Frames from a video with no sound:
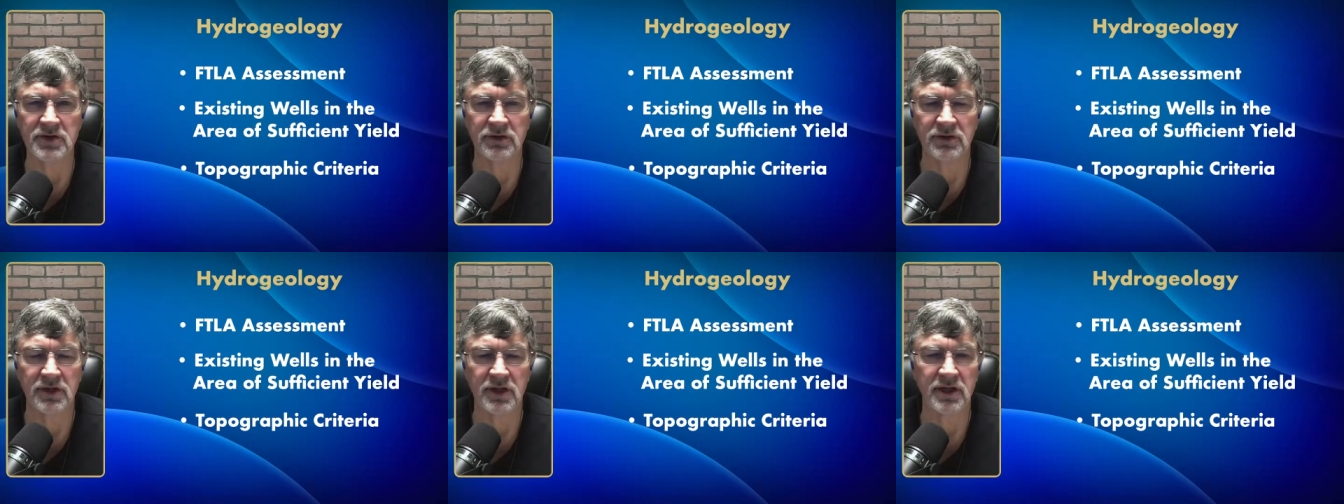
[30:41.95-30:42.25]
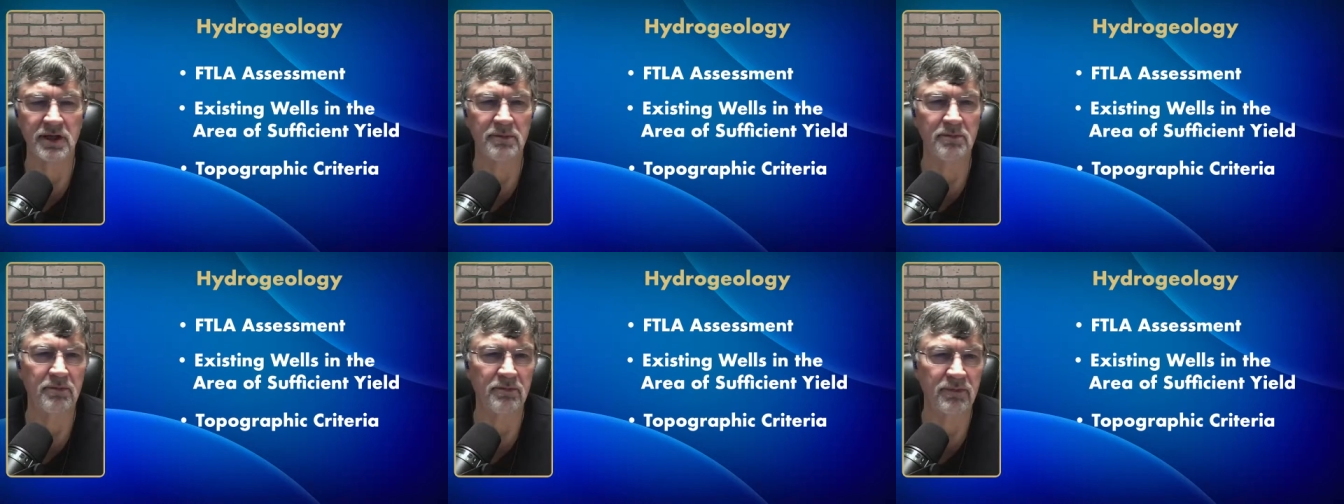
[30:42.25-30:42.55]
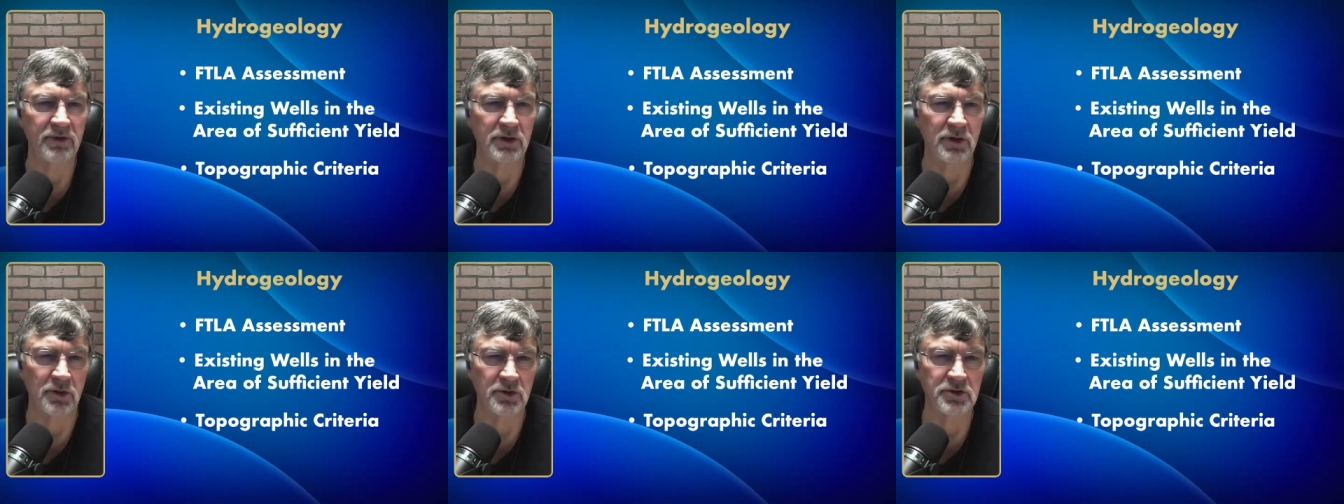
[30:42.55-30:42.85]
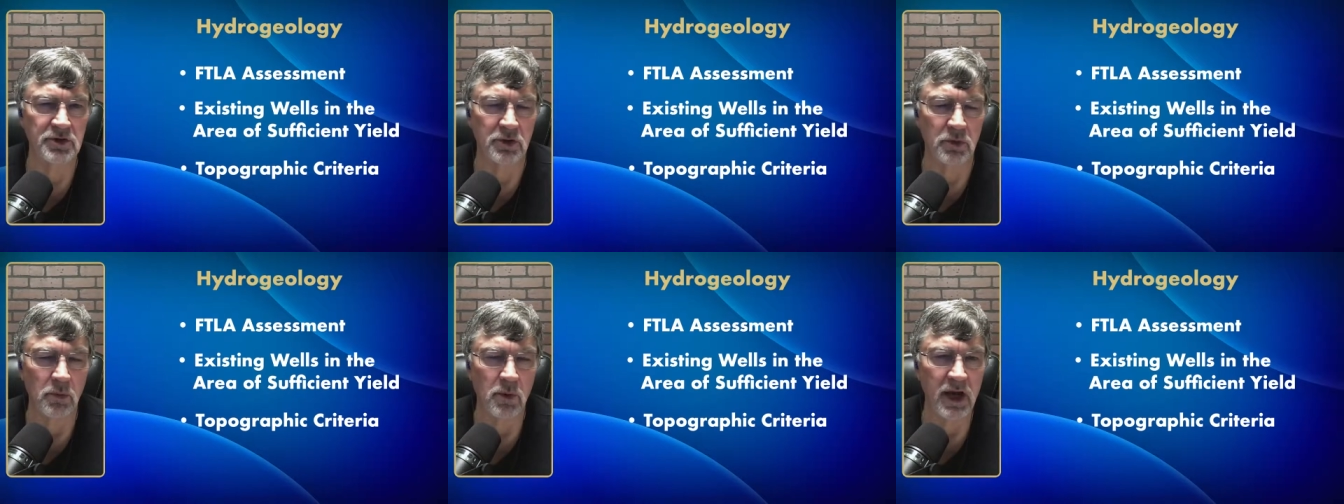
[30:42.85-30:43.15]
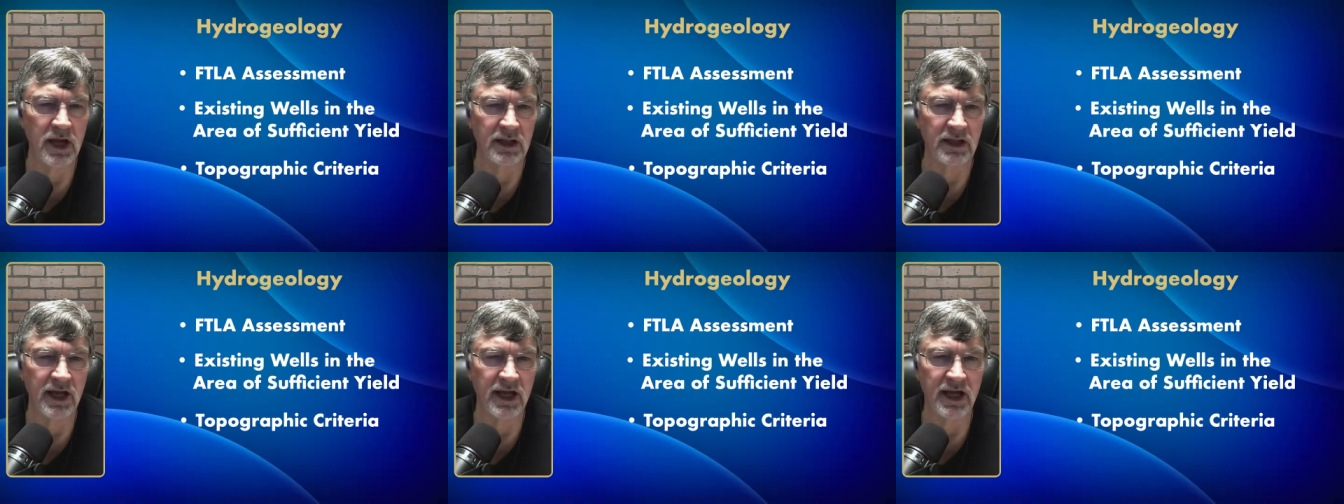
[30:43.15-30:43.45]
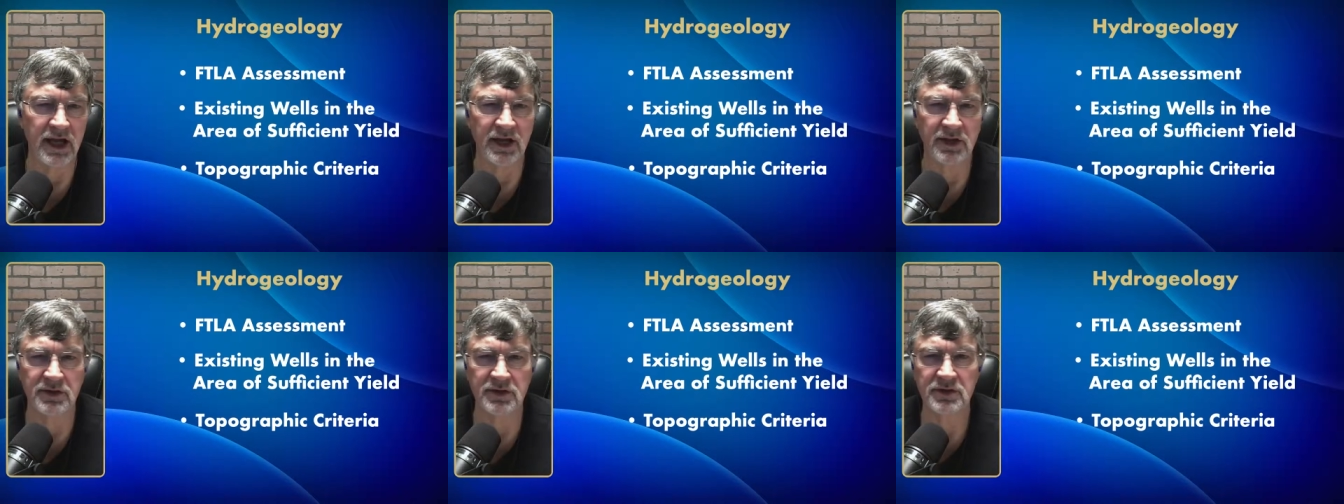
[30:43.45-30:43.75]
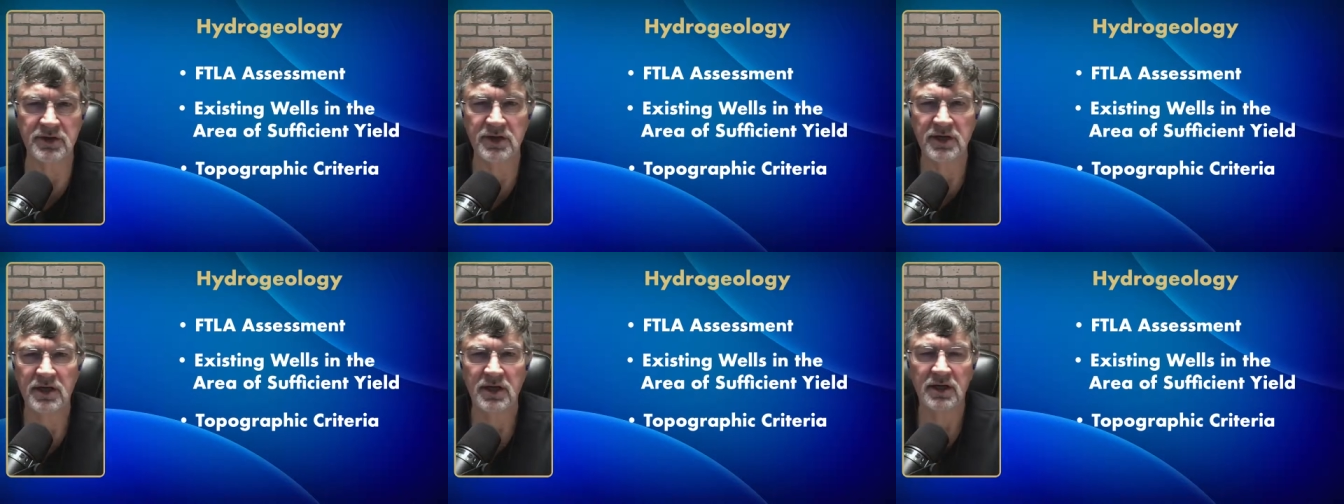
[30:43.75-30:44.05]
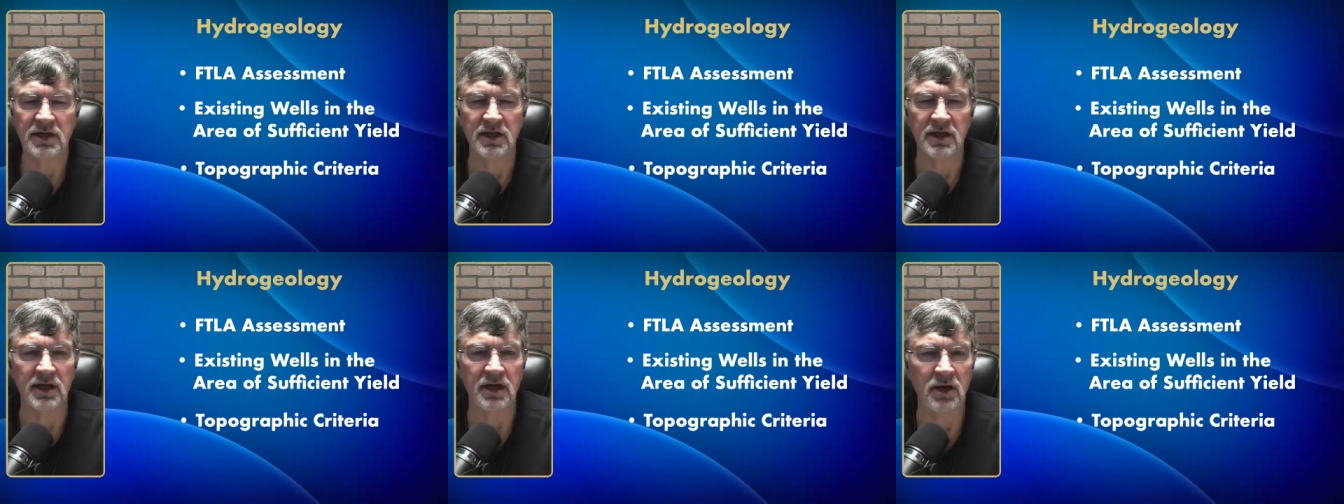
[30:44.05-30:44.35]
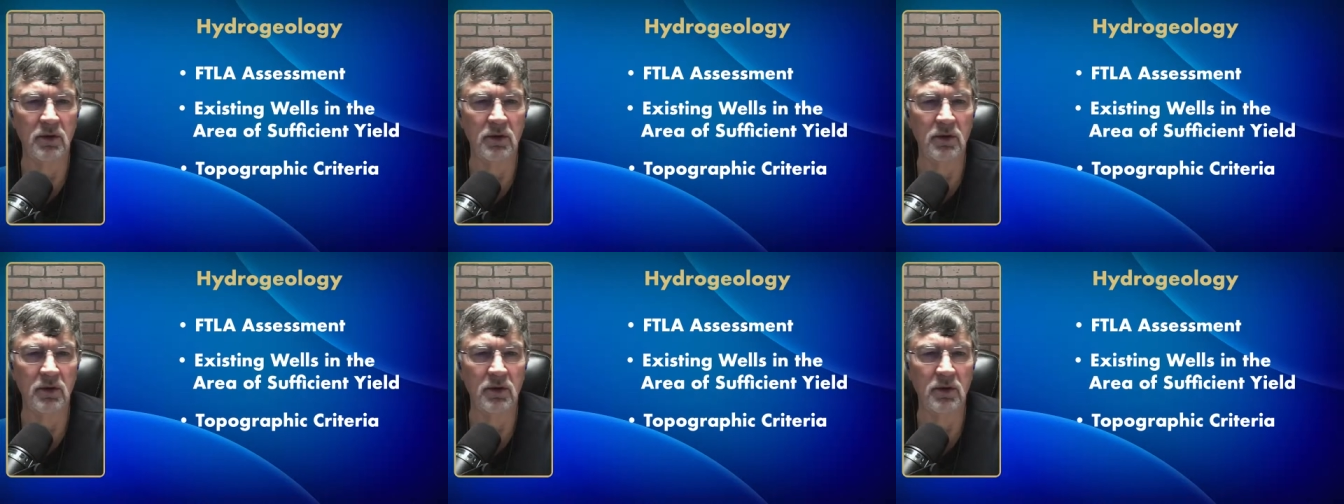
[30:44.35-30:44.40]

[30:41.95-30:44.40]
obviously closer to wetlands.